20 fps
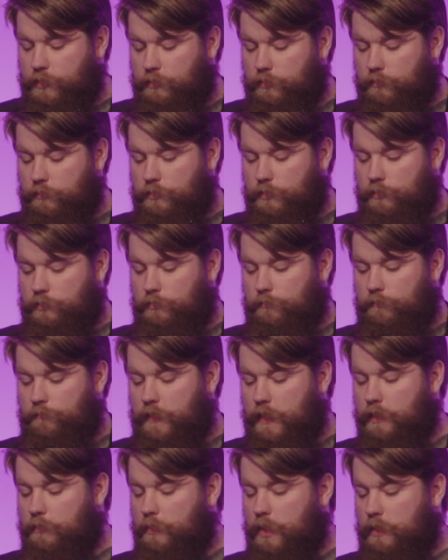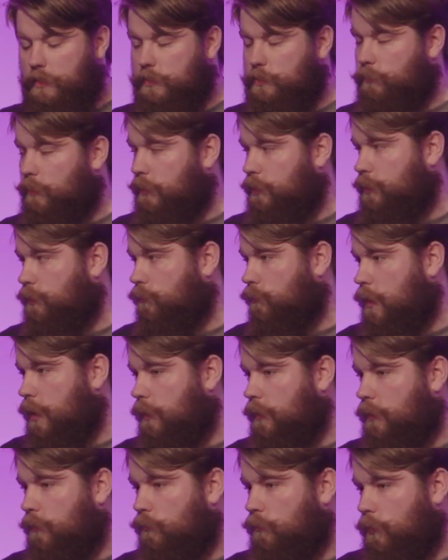to think about is whether you
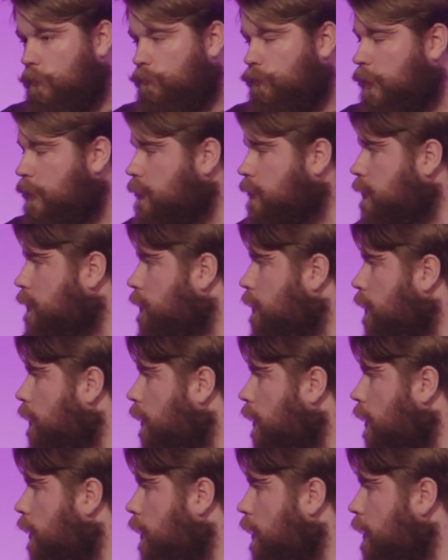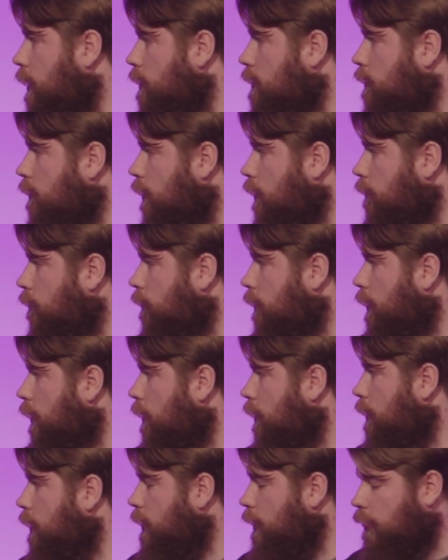want a WordPress install with
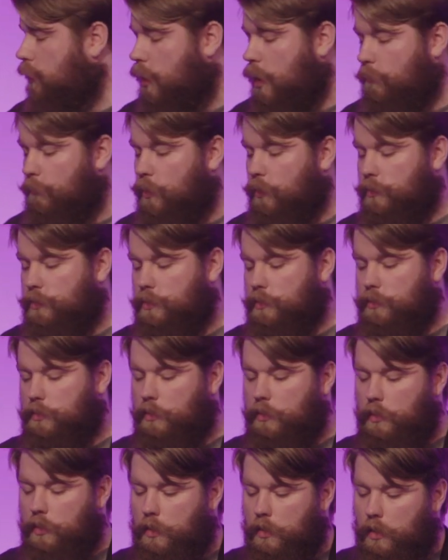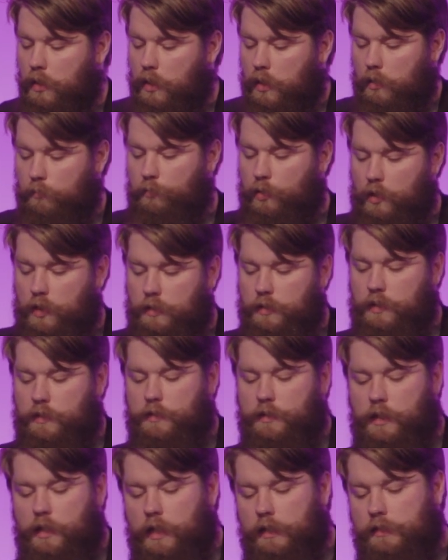an e-commerce part
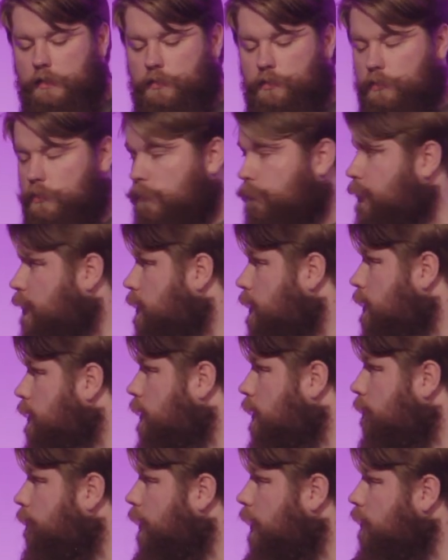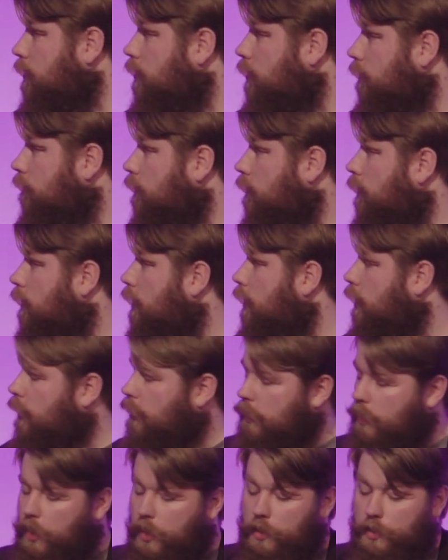that's connected to your BTC Pay server.
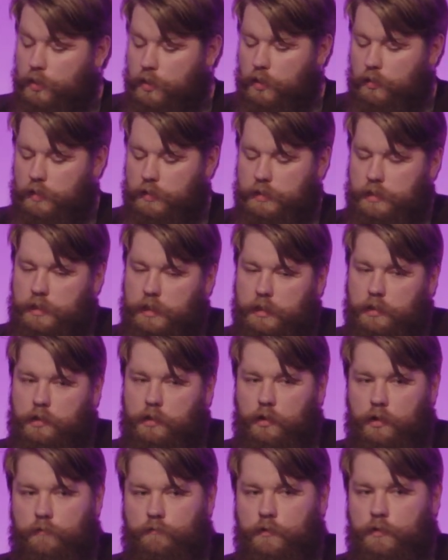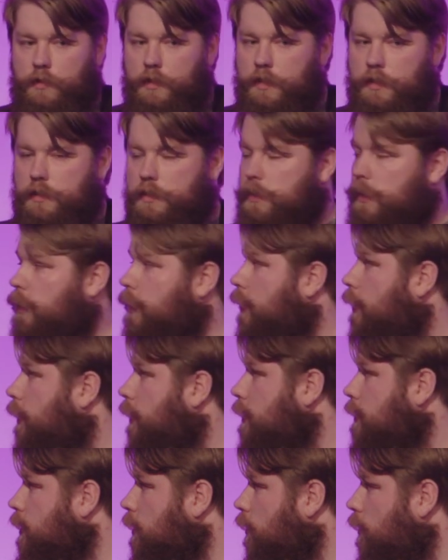You notice that Clover is
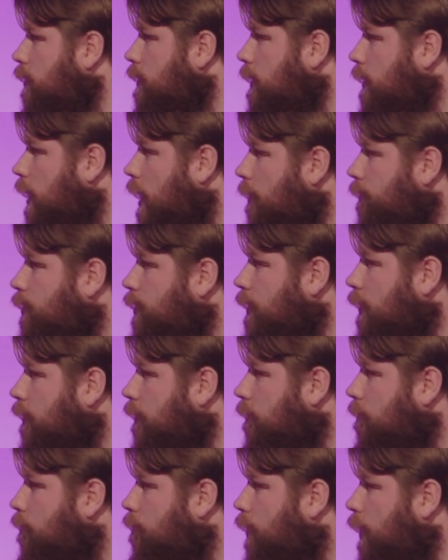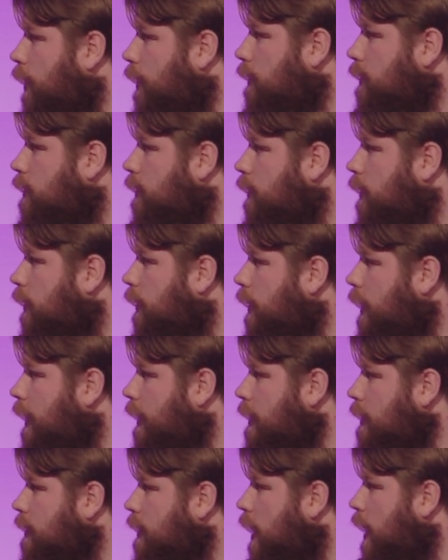a hosting option, but
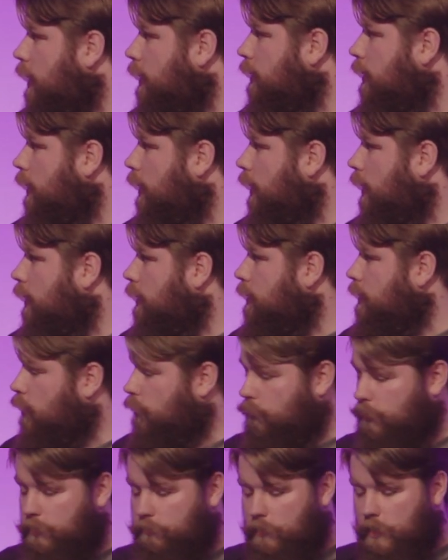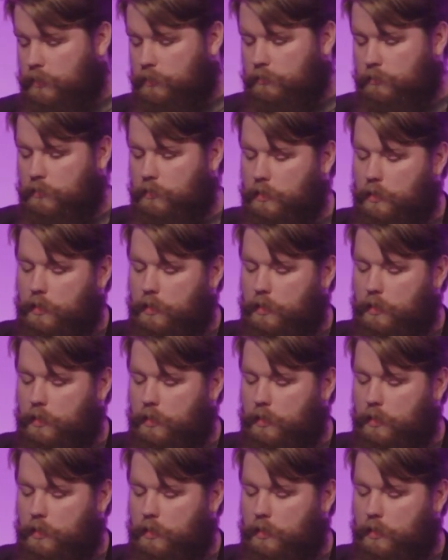it is not the only one.